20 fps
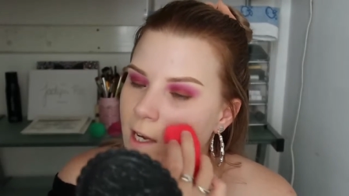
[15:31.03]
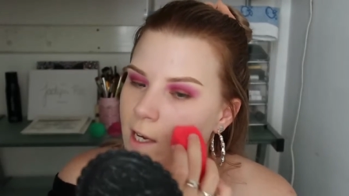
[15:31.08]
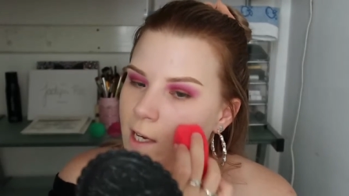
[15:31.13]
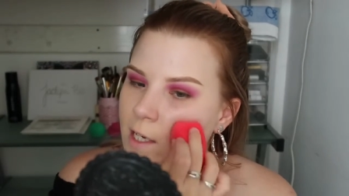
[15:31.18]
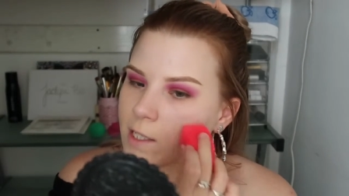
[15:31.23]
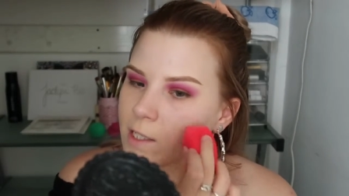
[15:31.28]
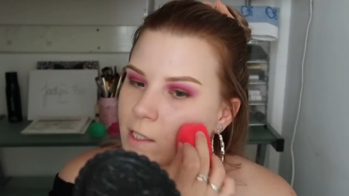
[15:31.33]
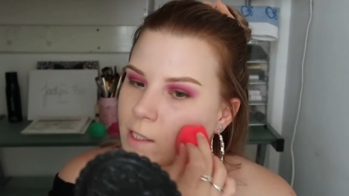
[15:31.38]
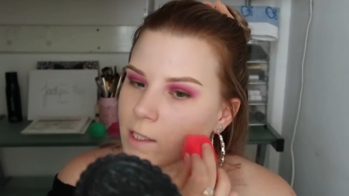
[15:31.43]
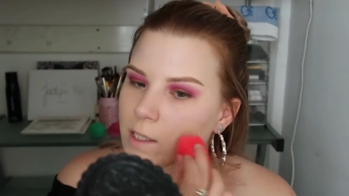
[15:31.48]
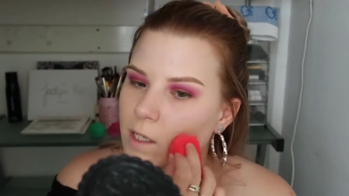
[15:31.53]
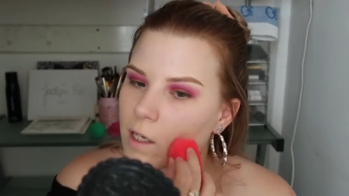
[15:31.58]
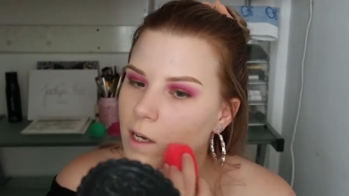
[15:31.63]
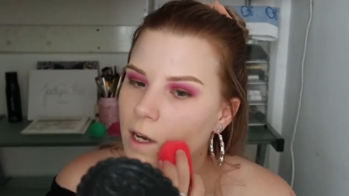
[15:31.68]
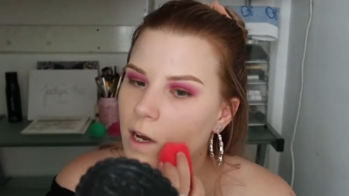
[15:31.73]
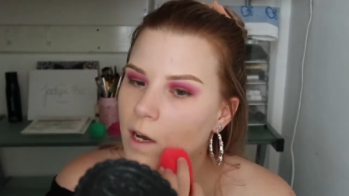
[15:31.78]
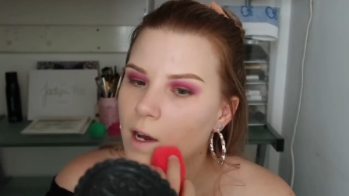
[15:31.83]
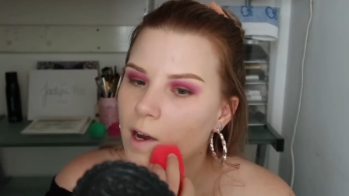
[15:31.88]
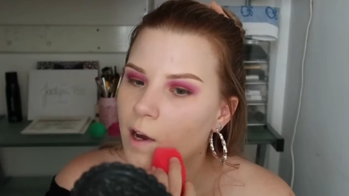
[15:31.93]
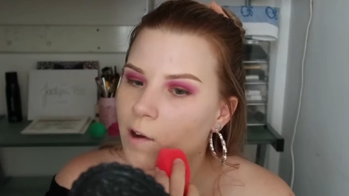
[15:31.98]
It's
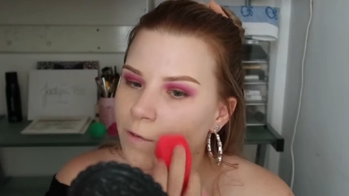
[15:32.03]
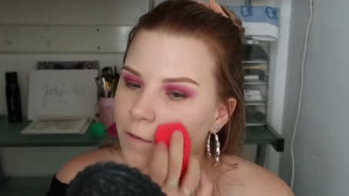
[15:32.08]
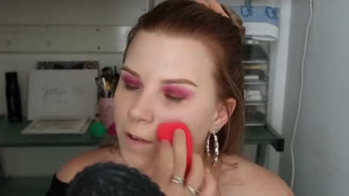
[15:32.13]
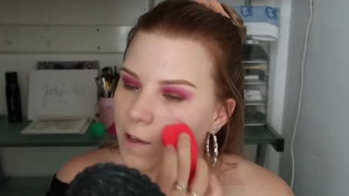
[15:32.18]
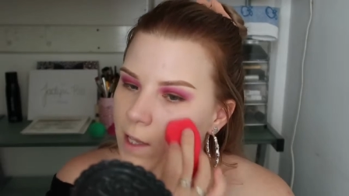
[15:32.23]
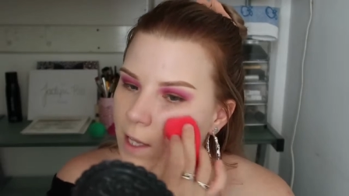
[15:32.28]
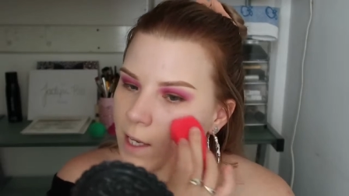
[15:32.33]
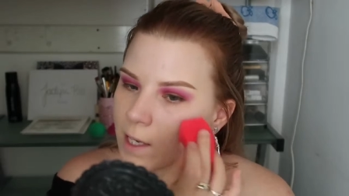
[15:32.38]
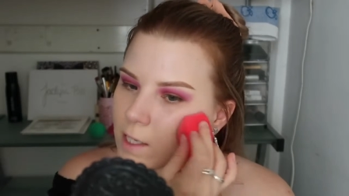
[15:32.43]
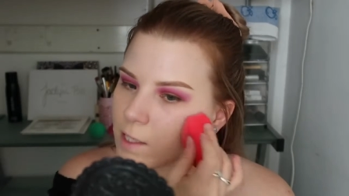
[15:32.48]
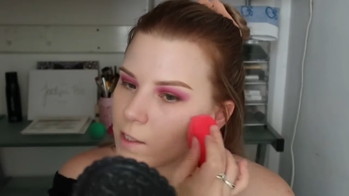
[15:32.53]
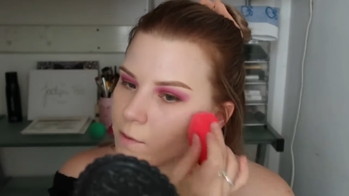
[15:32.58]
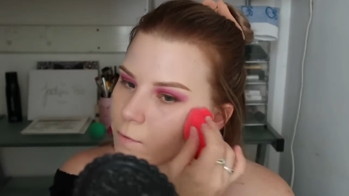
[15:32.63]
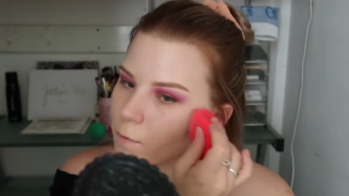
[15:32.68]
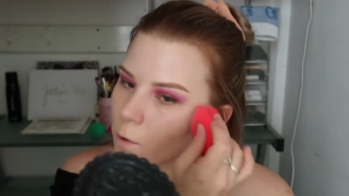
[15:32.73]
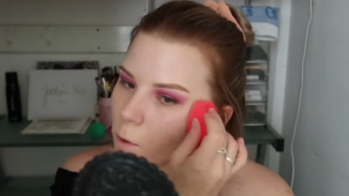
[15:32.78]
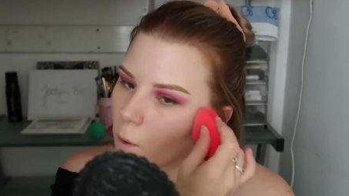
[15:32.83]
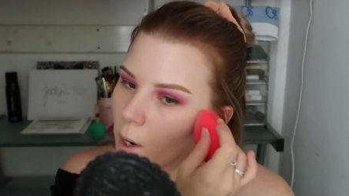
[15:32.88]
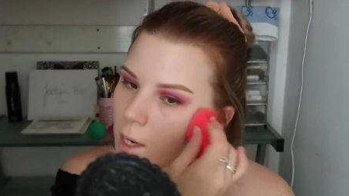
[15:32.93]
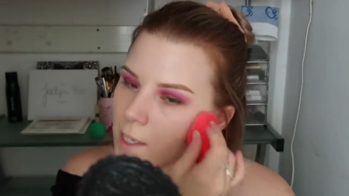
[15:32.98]
I feel like it's
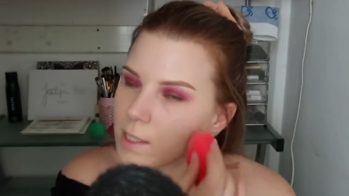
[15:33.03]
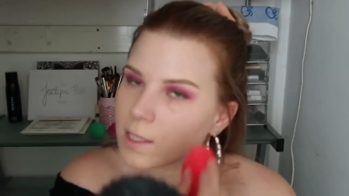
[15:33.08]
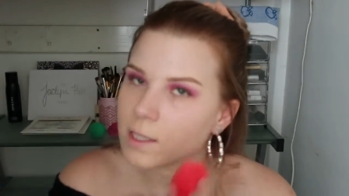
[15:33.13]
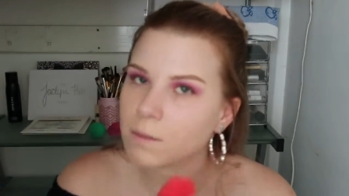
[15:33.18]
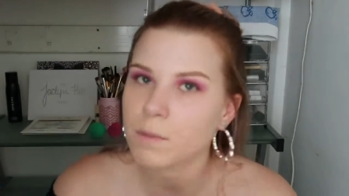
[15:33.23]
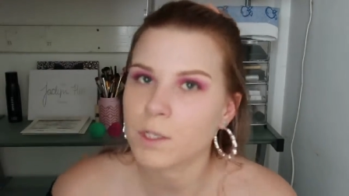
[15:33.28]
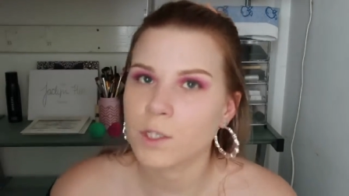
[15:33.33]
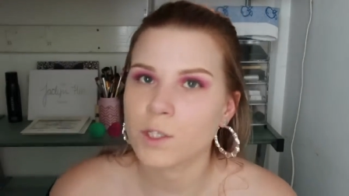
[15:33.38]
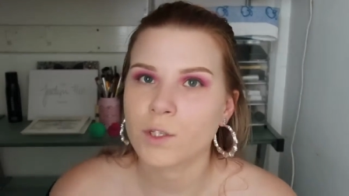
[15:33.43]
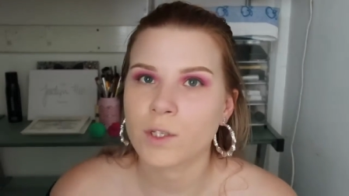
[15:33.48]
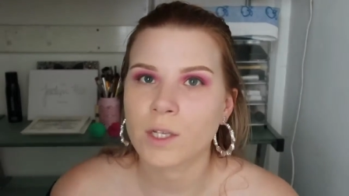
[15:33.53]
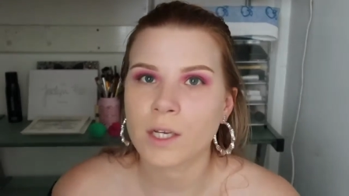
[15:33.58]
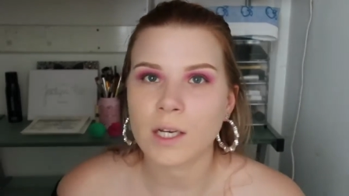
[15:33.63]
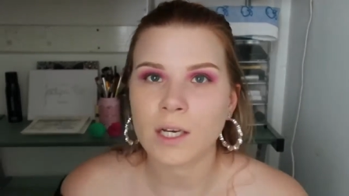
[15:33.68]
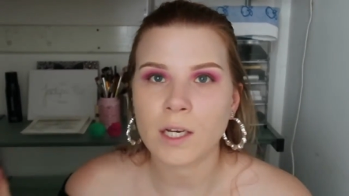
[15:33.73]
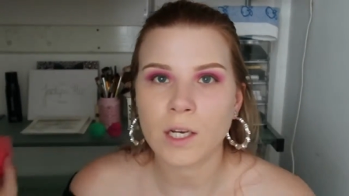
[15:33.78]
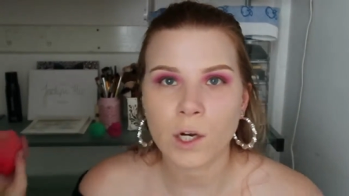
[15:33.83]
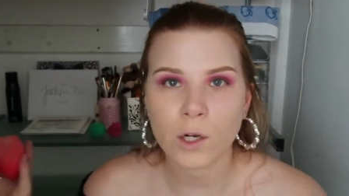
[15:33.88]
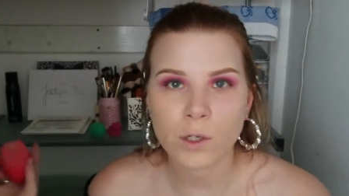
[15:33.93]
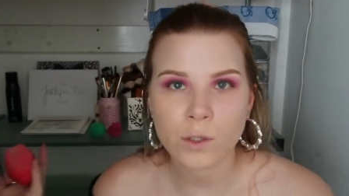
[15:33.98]
quite similar to the
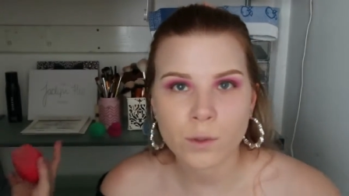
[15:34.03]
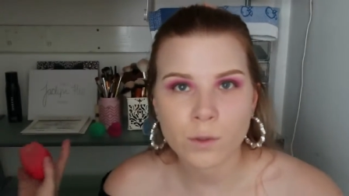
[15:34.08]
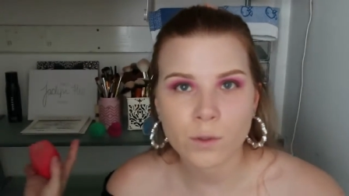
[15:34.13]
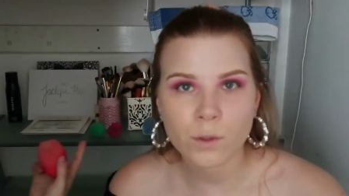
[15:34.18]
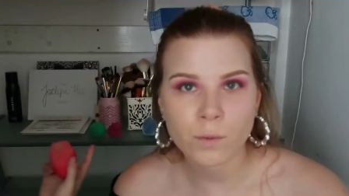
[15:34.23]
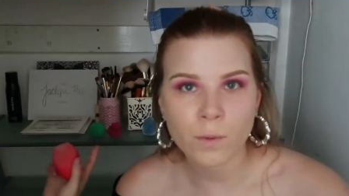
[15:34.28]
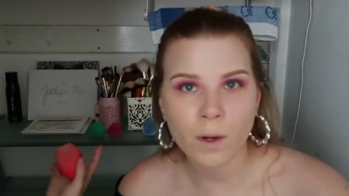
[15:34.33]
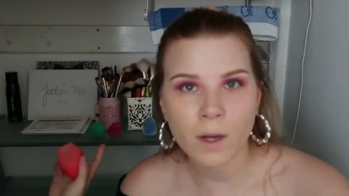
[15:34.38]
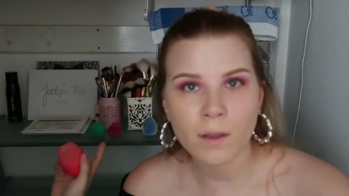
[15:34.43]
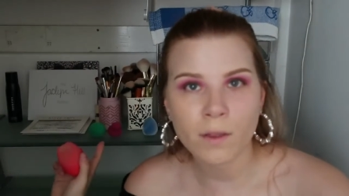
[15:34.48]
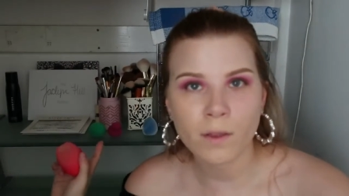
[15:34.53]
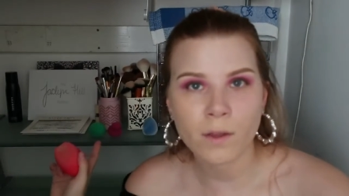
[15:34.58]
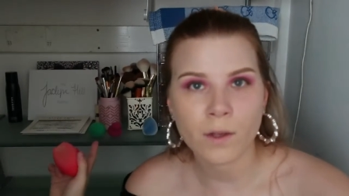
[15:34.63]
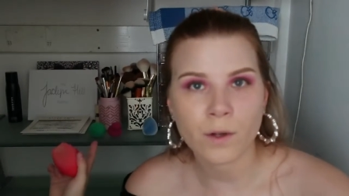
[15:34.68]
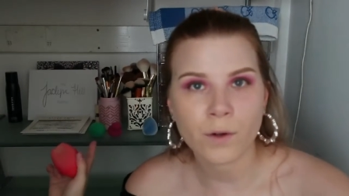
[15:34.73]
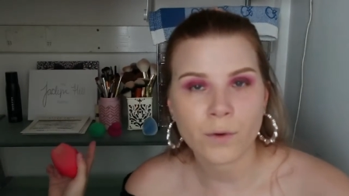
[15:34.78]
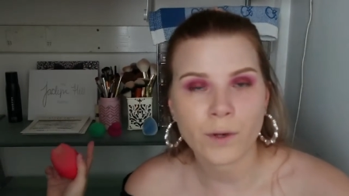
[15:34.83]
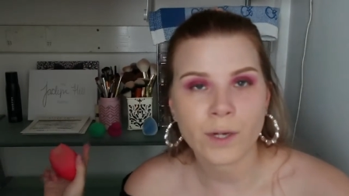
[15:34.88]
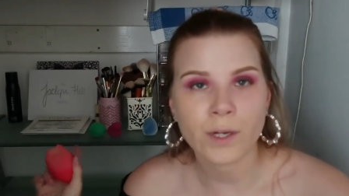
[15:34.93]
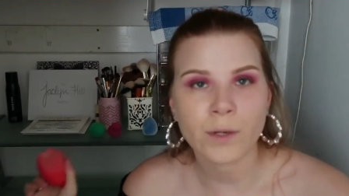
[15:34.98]
Eco Tools one, the
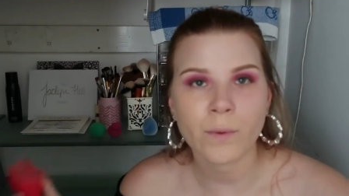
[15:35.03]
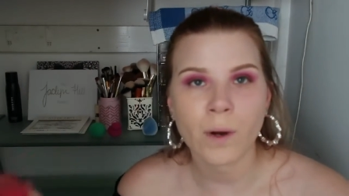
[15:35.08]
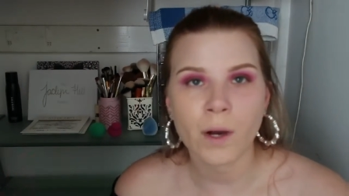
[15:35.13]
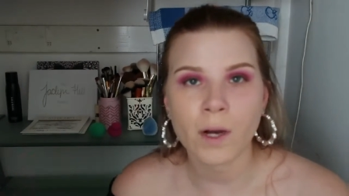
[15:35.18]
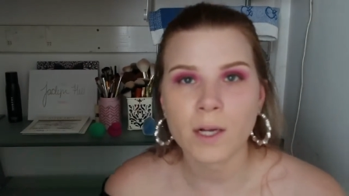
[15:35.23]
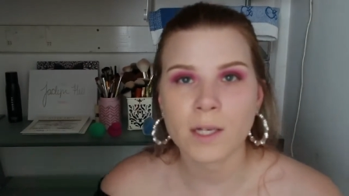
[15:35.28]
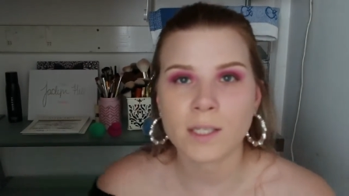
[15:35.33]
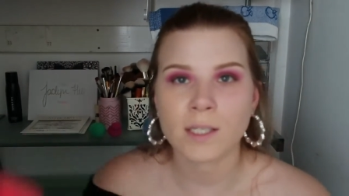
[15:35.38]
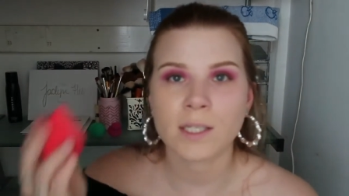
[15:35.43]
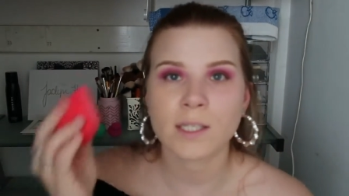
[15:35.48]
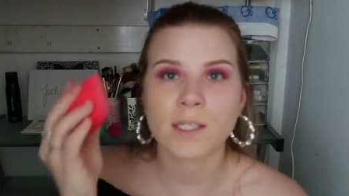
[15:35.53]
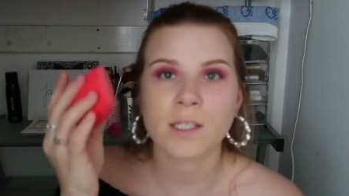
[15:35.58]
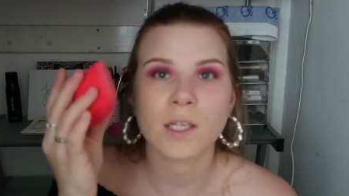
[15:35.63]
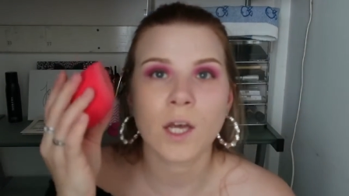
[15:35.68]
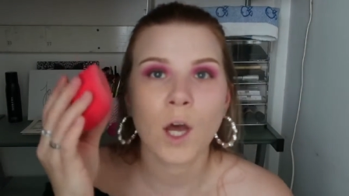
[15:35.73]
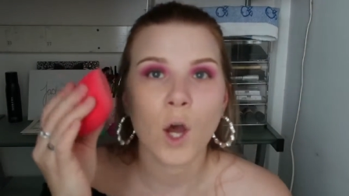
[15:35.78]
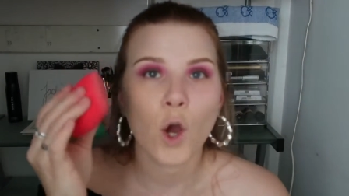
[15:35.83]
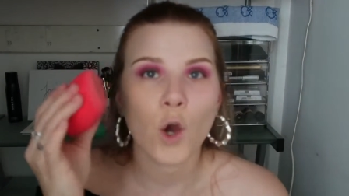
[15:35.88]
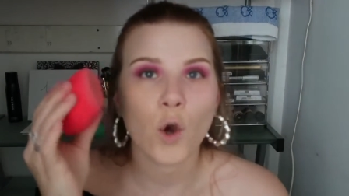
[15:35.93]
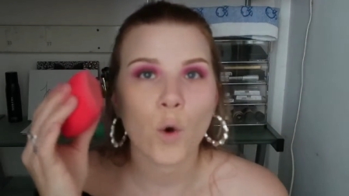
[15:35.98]
green one, because it's
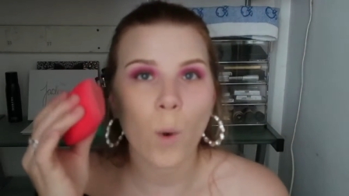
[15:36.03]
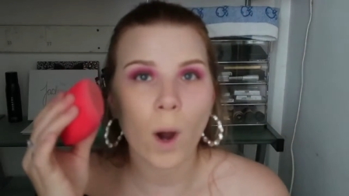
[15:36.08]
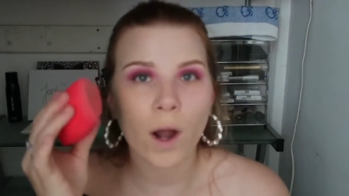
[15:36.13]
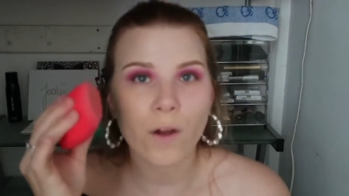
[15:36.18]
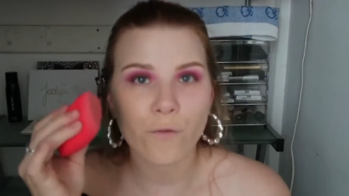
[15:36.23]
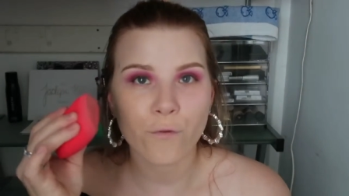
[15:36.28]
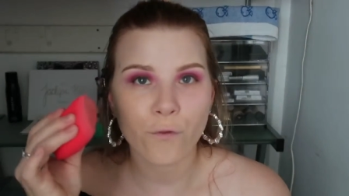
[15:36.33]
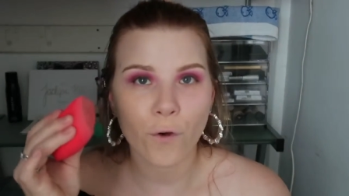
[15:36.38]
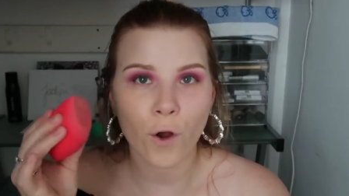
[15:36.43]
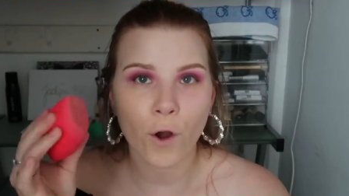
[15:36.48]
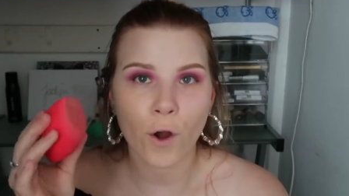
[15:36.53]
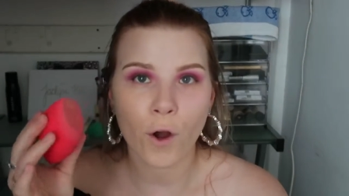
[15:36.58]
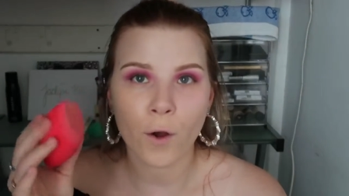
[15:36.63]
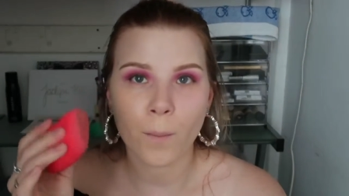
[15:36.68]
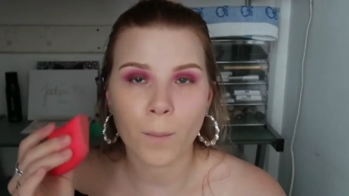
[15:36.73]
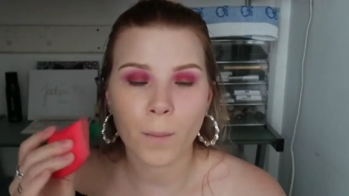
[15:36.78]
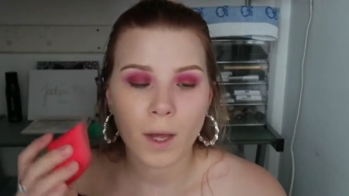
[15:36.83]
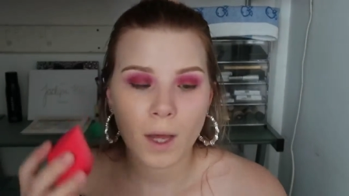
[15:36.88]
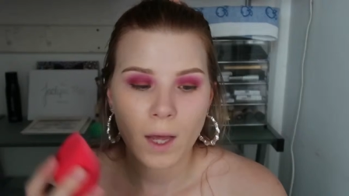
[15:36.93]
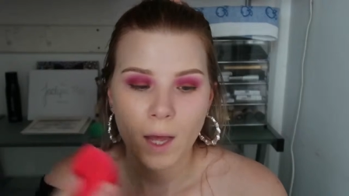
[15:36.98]
quite
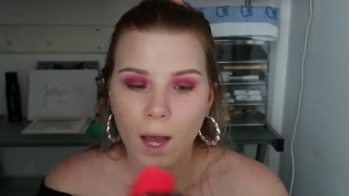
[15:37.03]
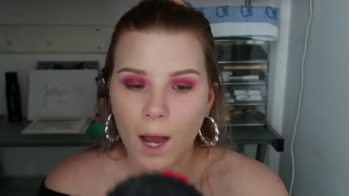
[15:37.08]
firm.